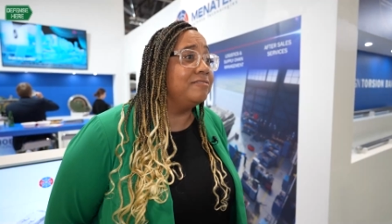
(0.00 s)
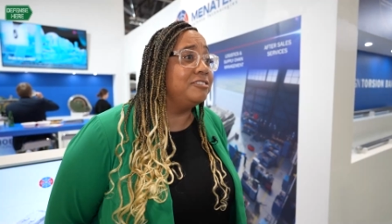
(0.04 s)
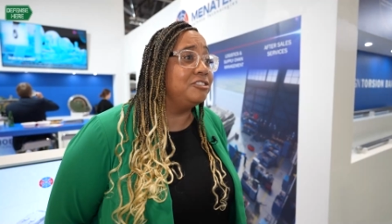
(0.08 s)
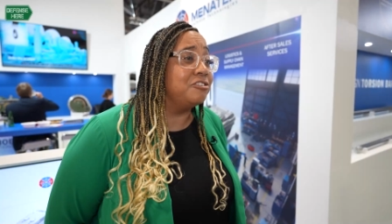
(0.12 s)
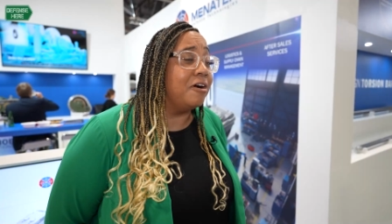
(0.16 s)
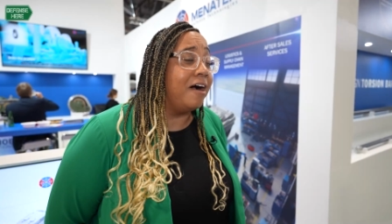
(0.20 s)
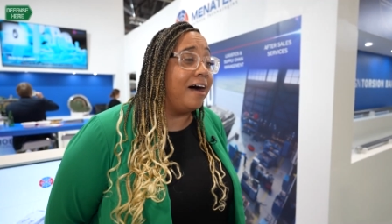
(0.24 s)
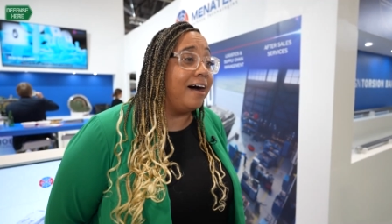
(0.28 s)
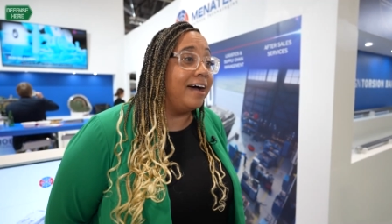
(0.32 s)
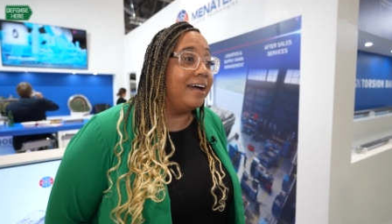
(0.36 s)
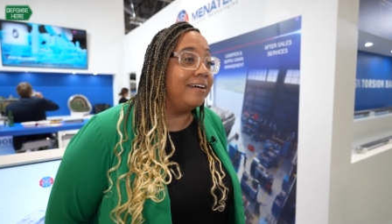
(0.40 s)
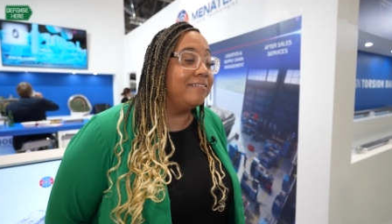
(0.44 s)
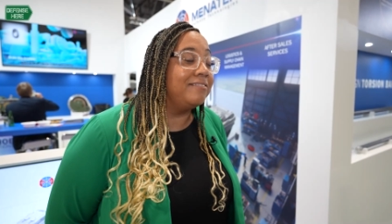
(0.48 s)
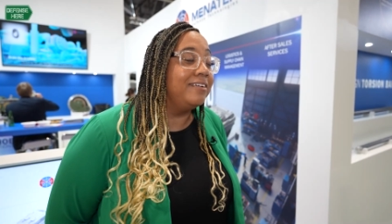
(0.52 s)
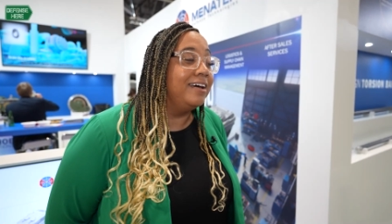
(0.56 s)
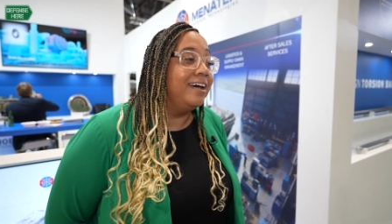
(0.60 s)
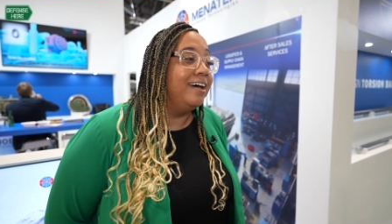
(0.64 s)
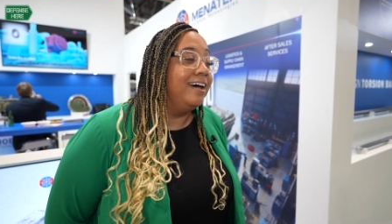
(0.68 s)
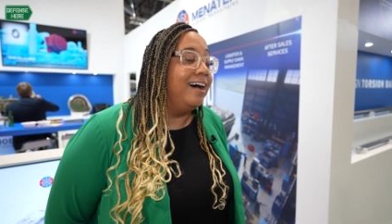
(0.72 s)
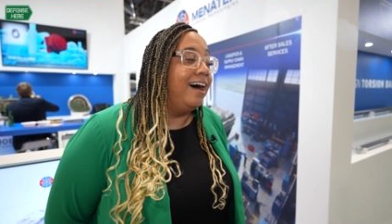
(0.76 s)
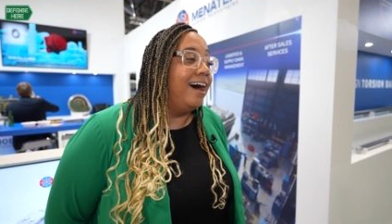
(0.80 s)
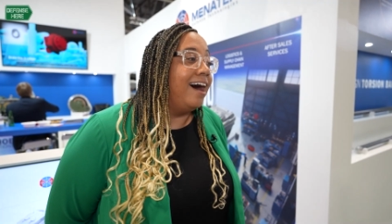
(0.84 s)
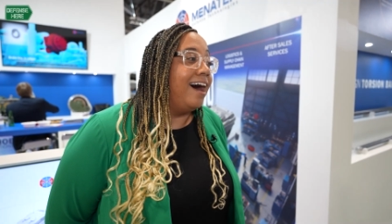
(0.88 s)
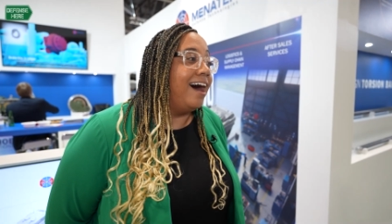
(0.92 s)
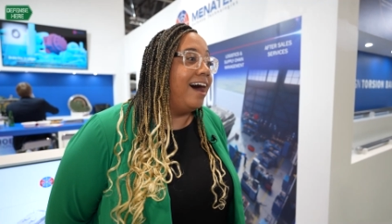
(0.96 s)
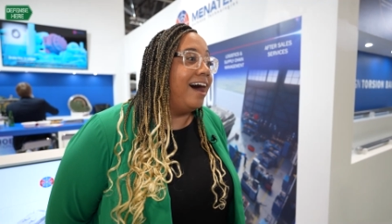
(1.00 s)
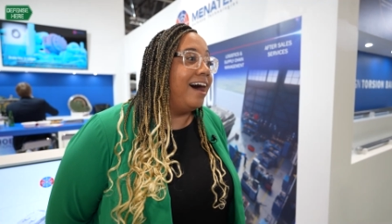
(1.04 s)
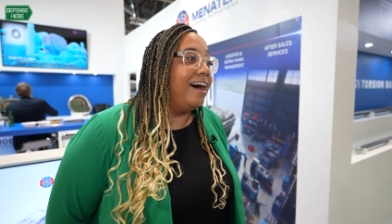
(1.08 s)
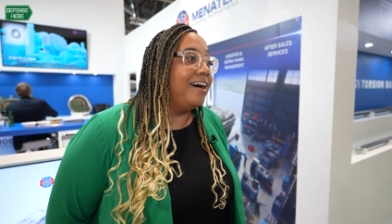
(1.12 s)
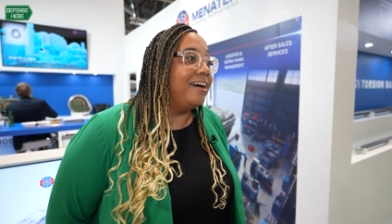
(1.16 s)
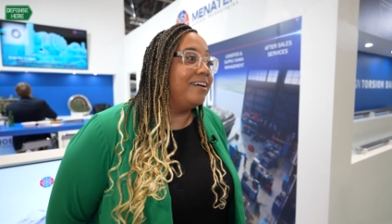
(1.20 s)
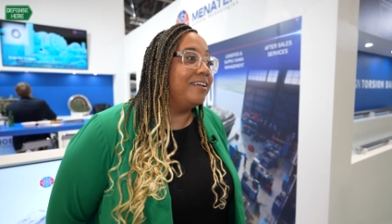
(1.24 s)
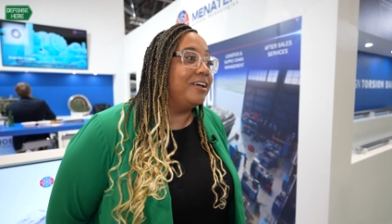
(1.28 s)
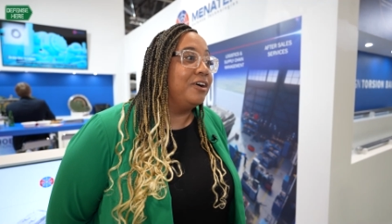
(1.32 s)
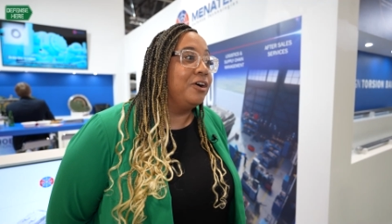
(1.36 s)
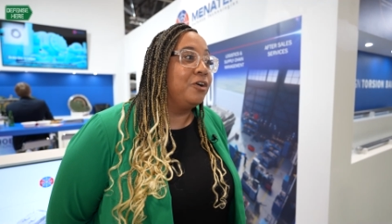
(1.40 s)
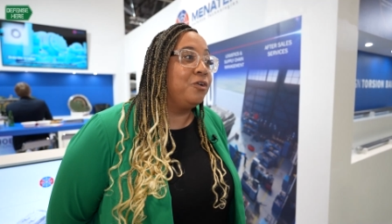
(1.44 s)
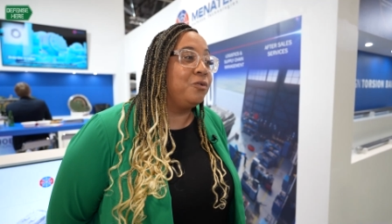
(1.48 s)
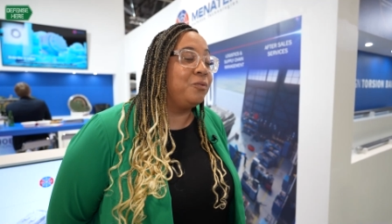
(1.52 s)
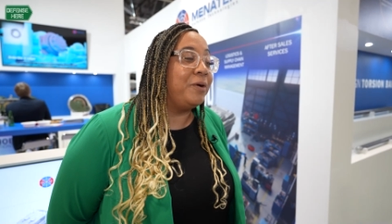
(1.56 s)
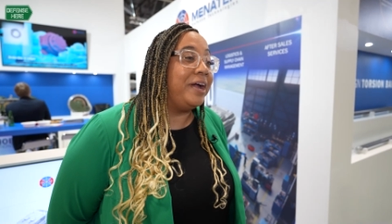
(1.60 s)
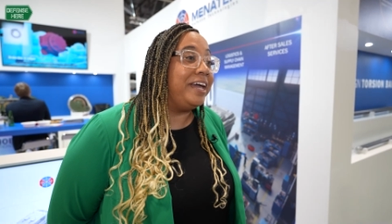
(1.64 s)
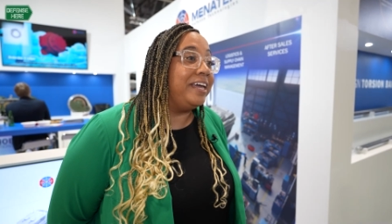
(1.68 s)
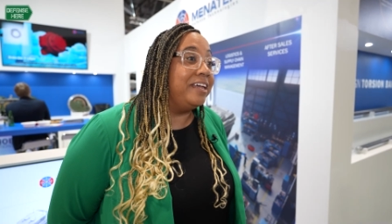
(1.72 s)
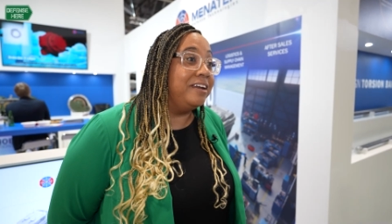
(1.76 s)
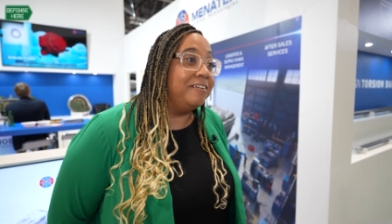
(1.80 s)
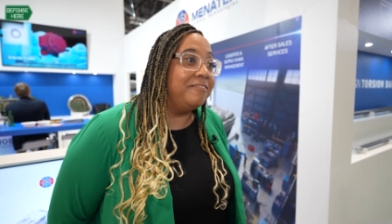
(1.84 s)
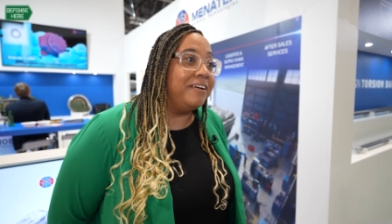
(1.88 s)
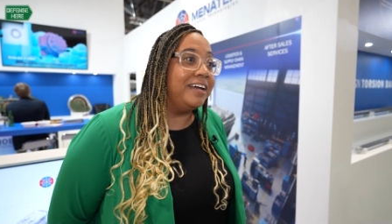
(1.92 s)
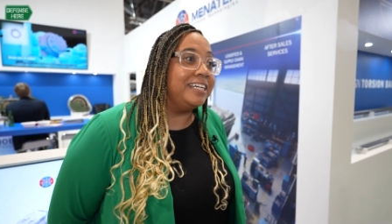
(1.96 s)
of drive, uh,
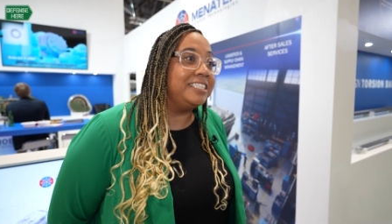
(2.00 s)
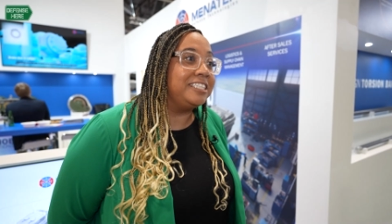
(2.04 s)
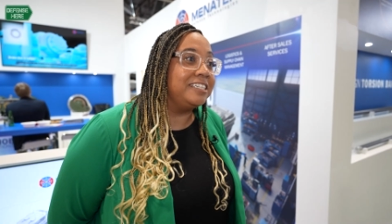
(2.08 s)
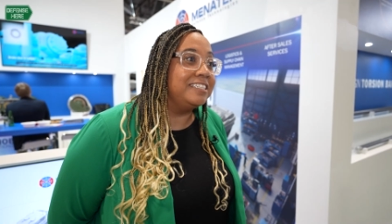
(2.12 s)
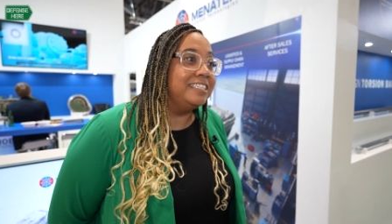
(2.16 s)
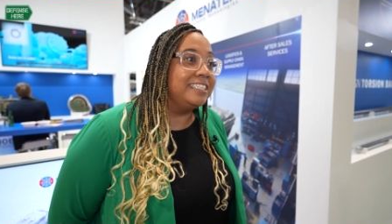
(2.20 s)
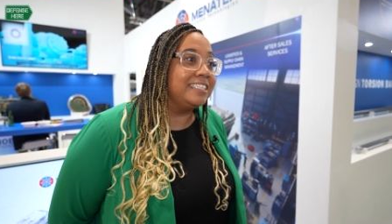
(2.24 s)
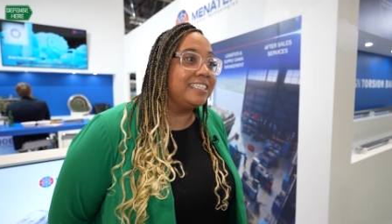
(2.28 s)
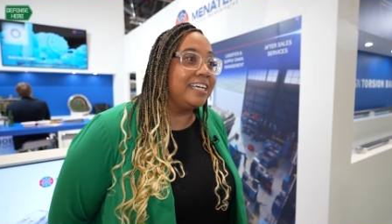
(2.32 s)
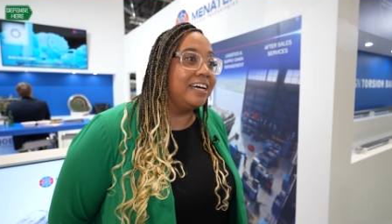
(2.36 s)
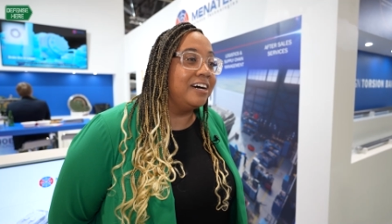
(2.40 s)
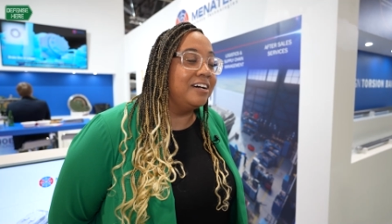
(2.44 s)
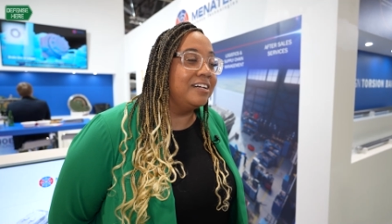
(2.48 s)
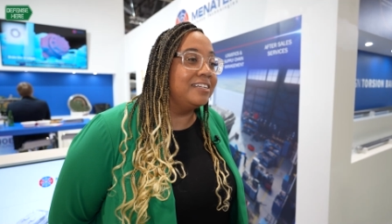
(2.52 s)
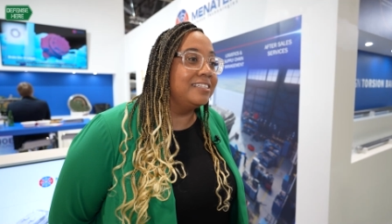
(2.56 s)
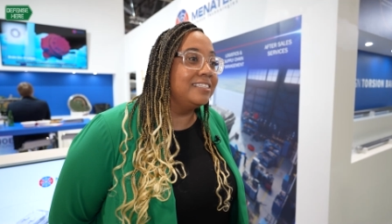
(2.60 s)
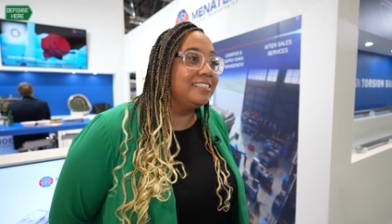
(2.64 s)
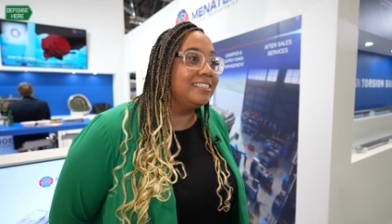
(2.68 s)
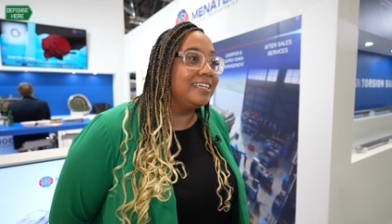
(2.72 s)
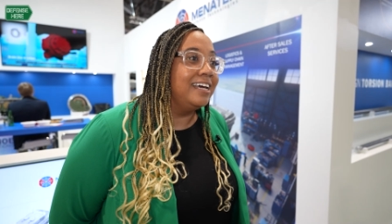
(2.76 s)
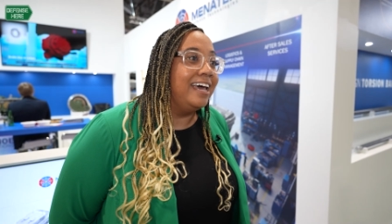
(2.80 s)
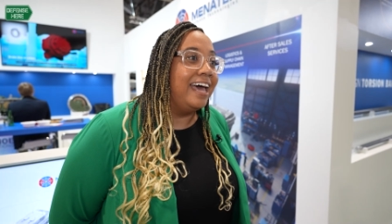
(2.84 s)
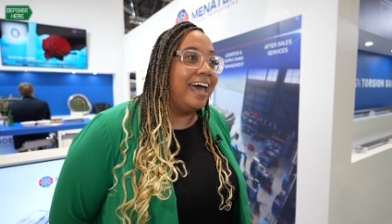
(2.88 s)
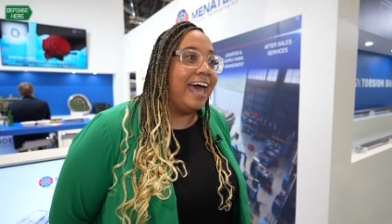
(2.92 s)
great innovation skills,